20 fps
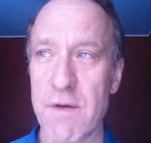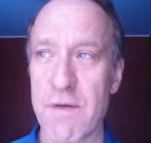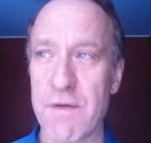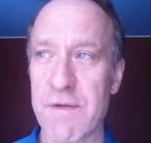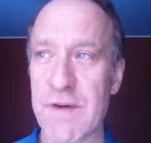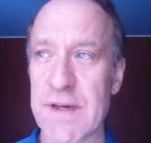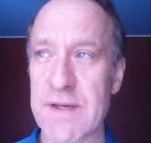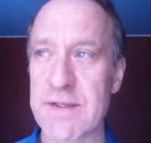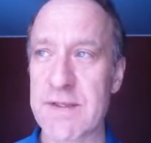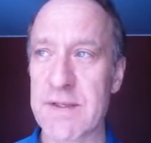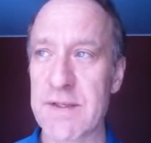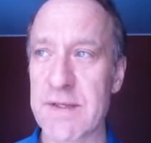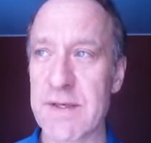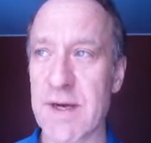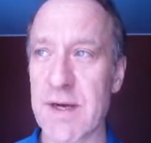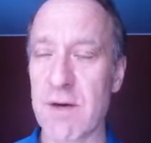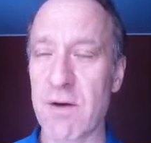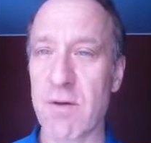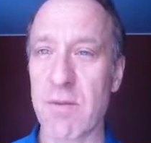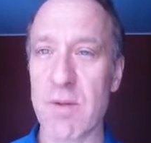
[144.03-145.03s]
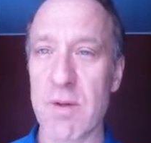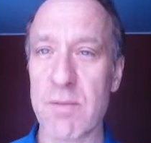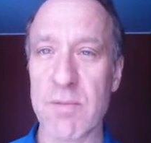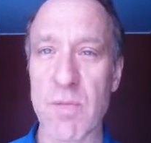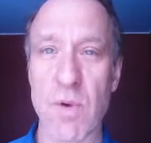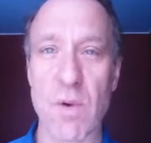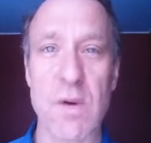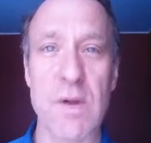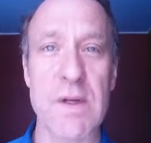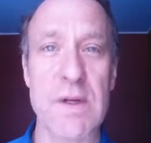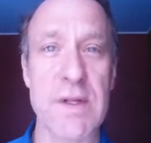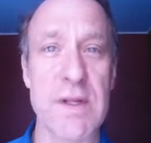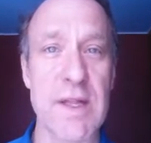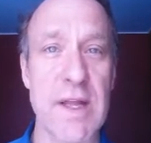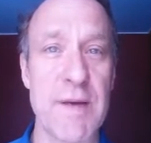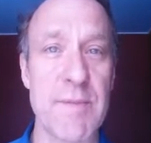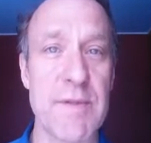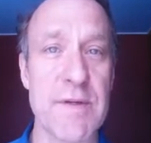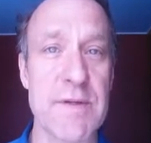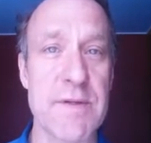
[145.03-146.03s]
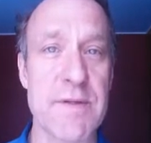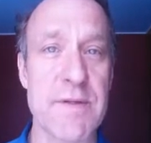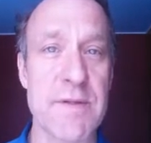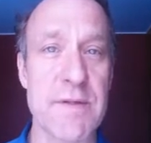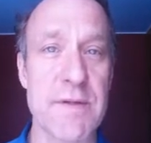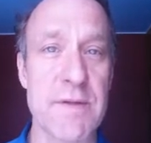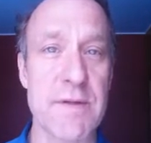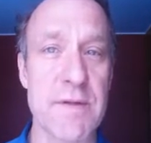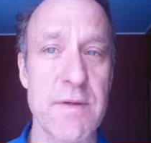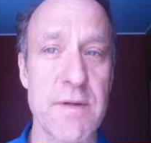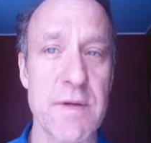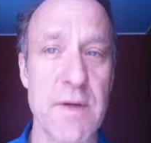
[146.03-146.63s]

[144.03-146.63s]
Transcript: face the terrible moral dilemmas